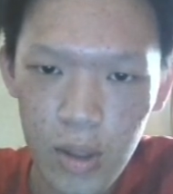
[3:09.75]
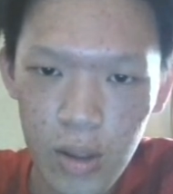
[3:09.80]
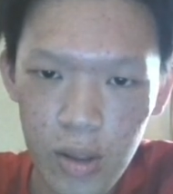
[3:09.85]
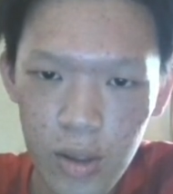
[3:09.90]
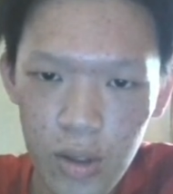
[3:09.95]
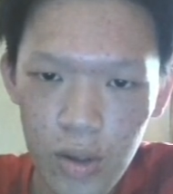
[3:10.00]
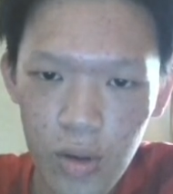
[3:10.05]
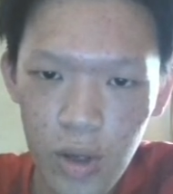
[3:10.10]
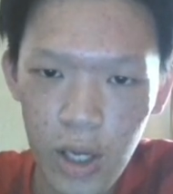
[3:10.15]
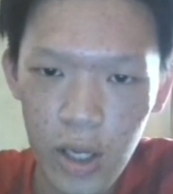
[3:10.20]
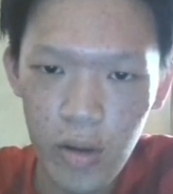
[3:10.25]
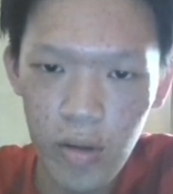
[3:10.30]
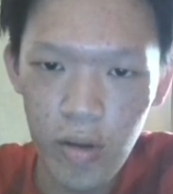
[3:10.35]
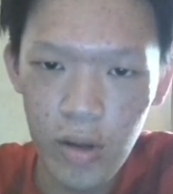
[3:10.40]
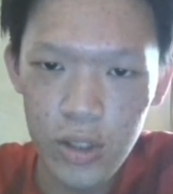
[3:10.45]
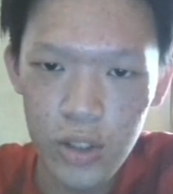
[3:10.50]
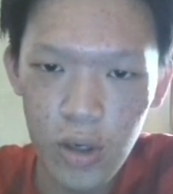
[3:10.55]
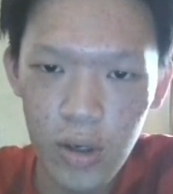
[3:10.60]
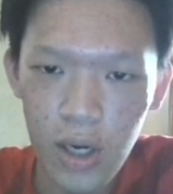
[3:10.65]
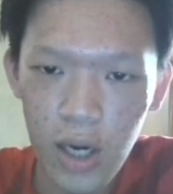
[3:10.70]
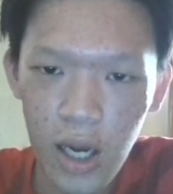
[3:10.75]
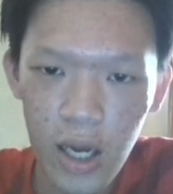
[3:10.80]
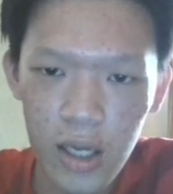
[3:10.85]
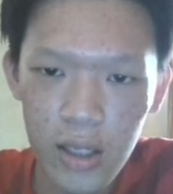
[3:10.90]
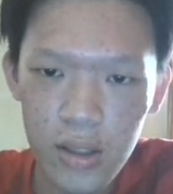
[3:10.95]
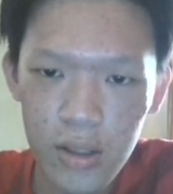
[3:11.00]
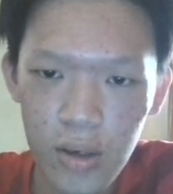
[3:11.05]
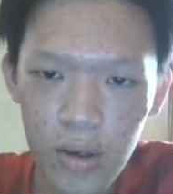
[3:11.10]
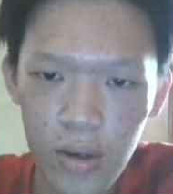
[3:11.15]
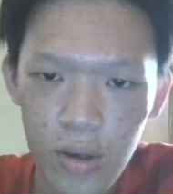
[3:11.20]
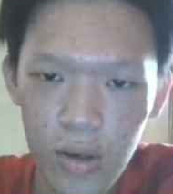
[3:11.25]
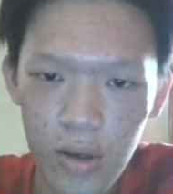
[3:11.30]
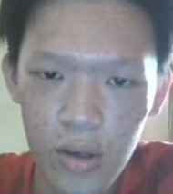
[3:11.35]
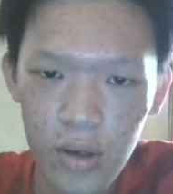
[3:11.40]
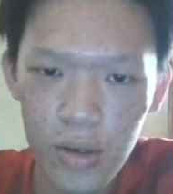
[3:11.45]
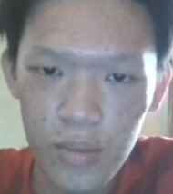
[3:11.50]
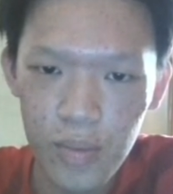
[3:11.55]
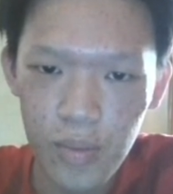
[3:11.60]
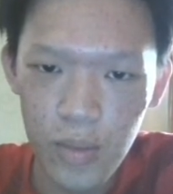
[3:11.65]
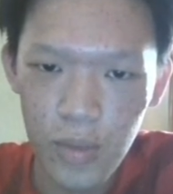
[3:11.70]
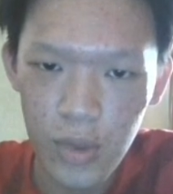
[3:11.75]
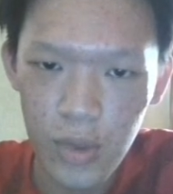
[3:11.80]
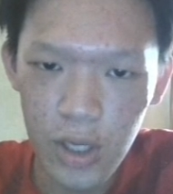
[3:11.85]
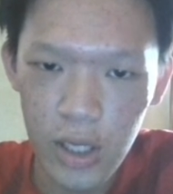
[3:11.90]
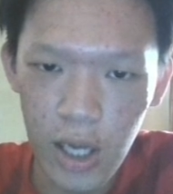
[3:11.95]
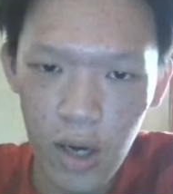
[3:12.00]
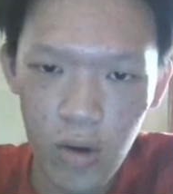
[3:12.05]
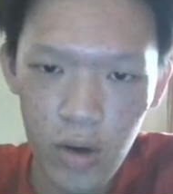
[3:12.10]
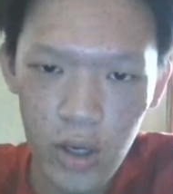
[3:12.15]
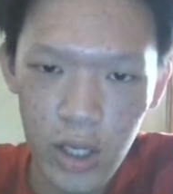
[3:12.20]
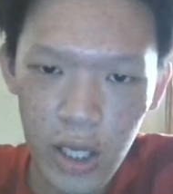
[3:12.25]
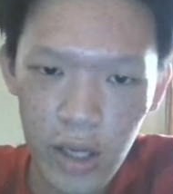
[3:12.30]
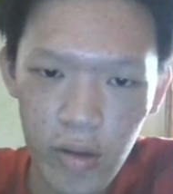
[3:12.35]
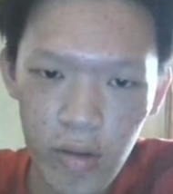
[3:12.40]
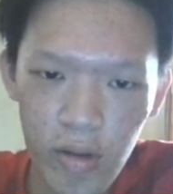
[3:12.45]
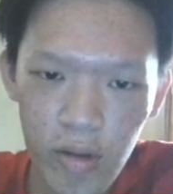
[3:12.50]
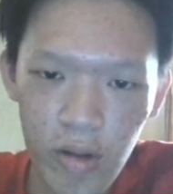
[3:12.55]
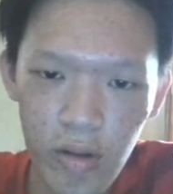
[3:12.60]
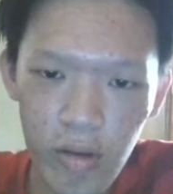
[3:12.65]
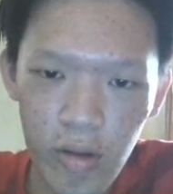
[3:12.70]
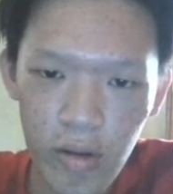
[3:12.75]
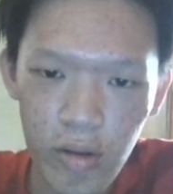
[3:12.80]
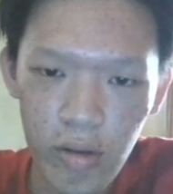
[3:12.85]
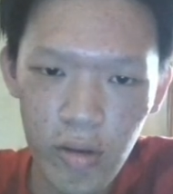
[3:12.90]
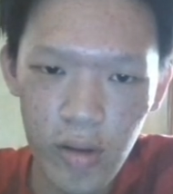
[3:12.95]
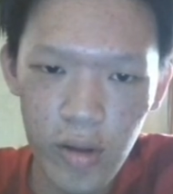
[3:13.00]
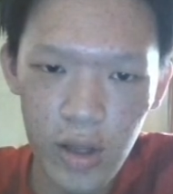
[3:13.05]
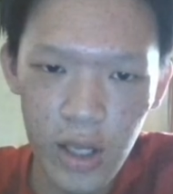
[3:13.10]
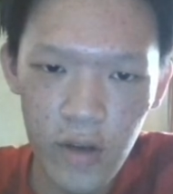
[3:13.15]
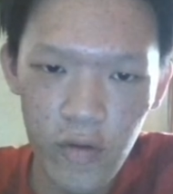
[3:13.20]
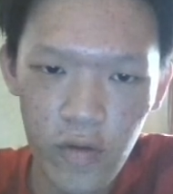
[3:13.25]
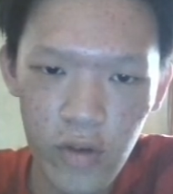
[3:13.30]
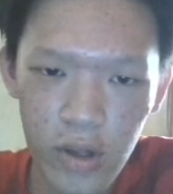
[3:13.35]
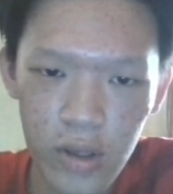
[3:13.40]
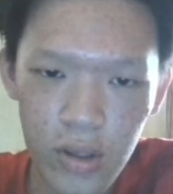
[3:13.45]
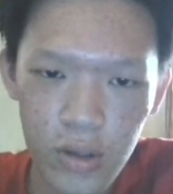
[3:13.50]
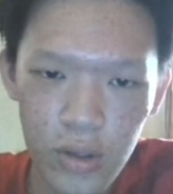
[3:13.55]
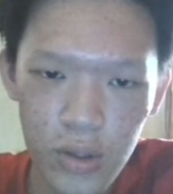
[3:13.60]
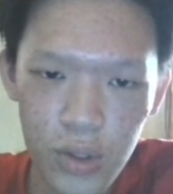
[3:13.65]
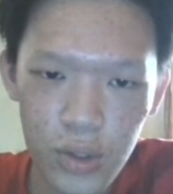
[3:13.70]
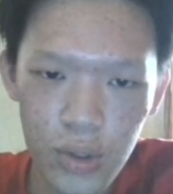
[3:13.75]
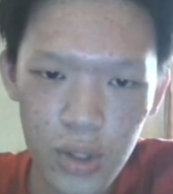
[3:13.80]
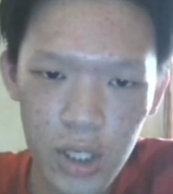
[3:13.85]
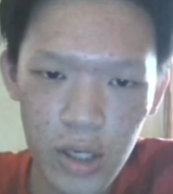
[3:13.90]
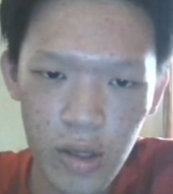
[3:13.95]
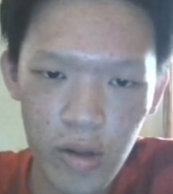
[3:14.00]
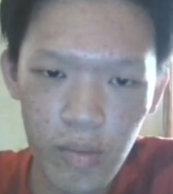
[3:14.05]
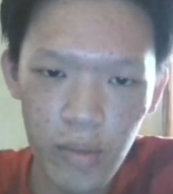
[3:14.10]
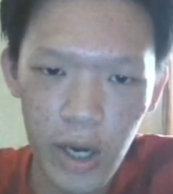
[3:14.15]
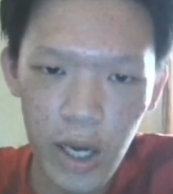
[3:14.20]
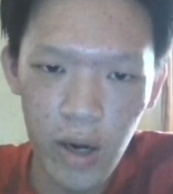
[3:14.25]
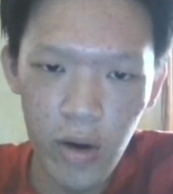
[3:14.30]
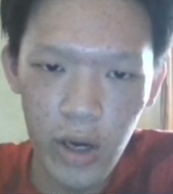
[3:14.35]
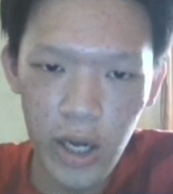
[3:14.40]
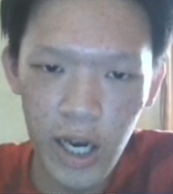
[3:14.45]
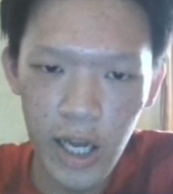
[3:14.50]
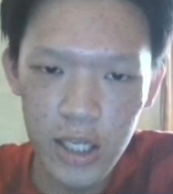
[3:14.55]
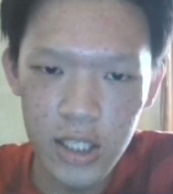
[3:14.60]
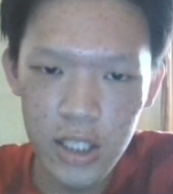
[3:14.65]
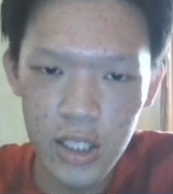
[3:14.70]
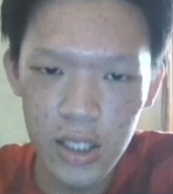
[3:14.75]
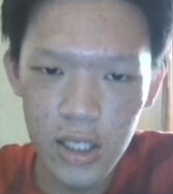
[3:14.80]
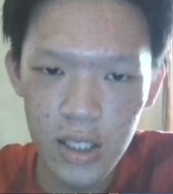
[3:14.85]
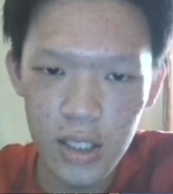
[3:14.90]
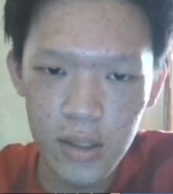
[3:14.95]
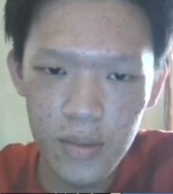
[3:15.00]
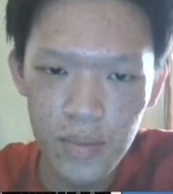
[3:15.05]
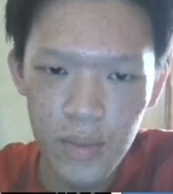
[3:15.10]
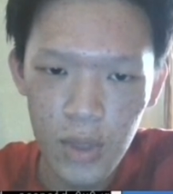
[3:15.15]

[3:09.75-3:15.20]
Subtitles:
You can search online, or in our case this is given to us by our lecturer.